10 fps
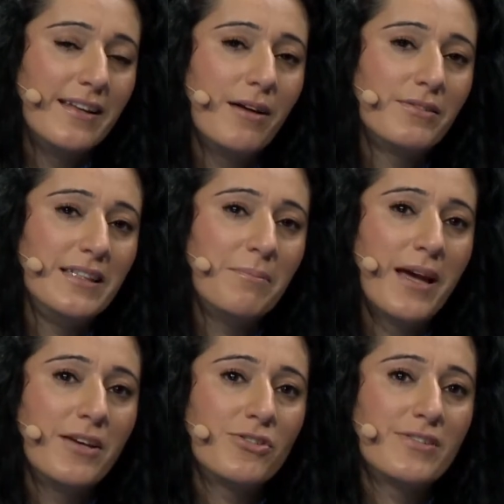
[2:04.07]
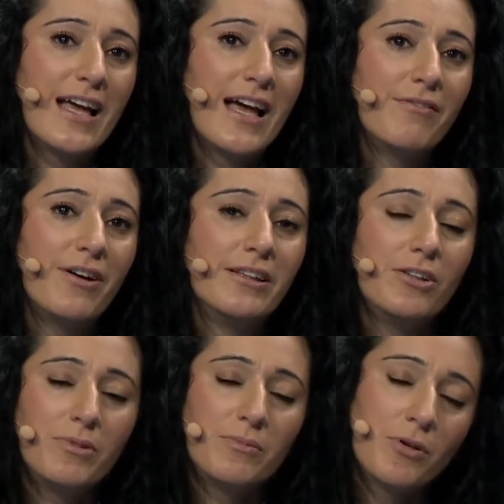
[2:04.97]
Now, team managers have a
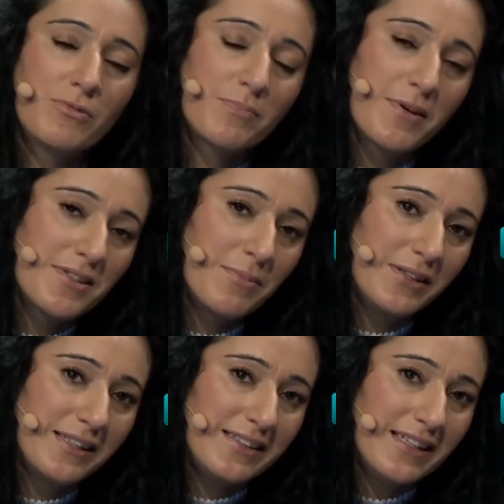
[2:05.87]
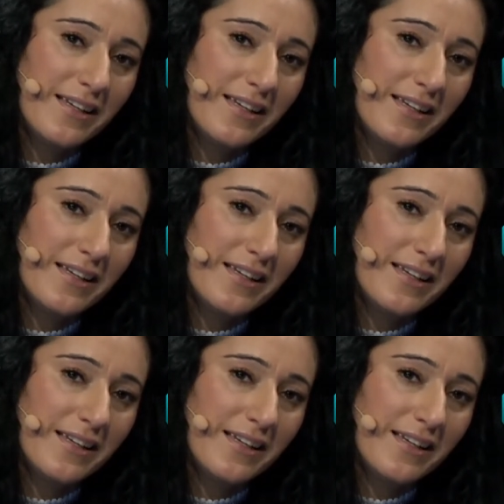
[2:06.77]
little bit more responsibility.